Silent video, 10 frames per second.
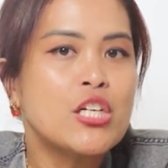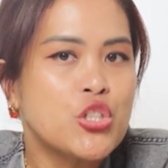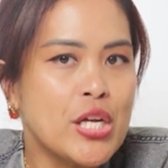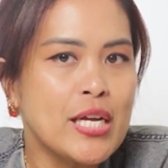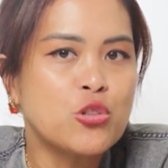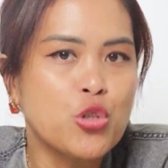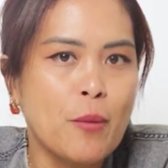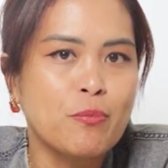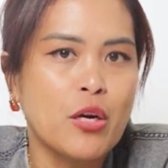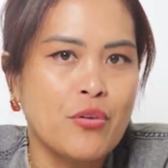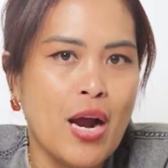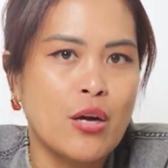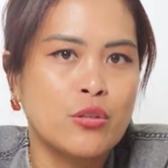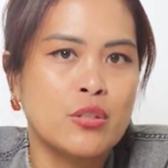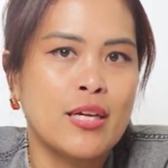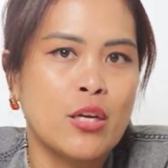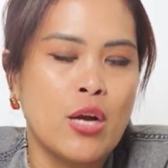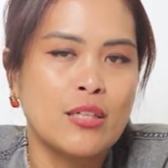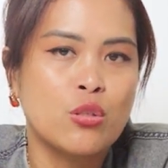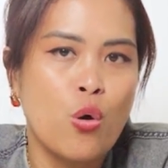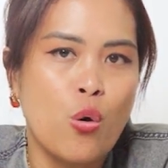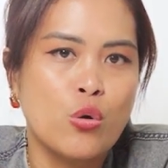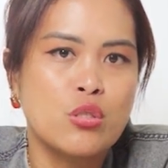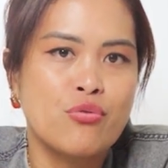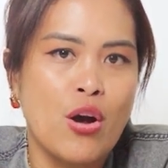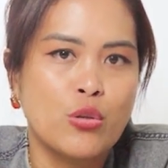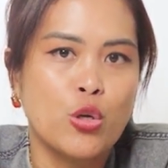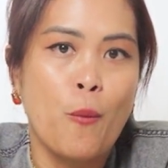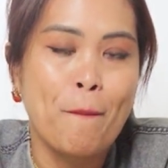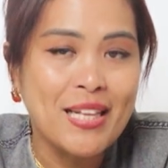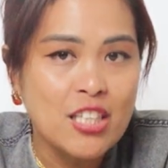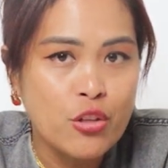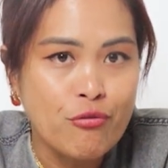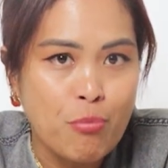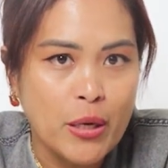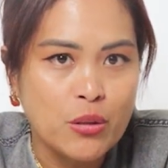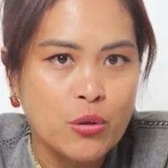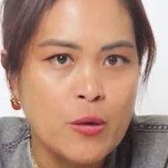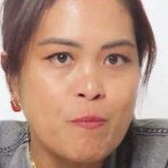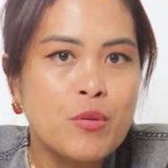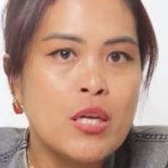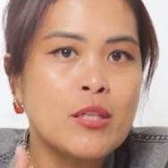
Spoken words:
She dropped around, got quotes, found a competitive partner.